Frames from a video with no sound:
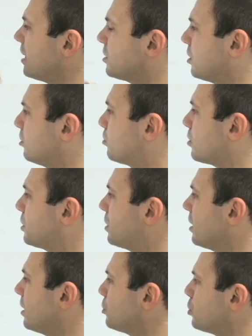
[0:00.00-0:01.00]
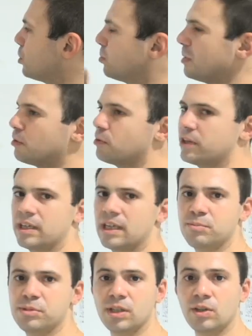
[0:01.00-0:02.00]
that's interesting, it should be with an
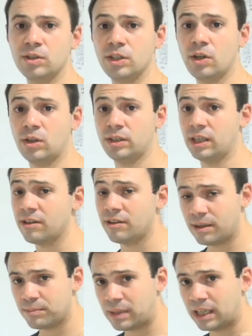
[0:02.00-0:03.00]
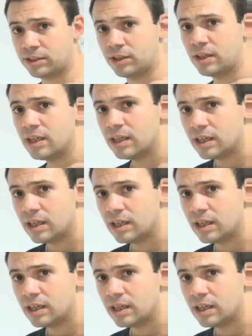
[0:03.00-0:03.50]
epsilon iota, but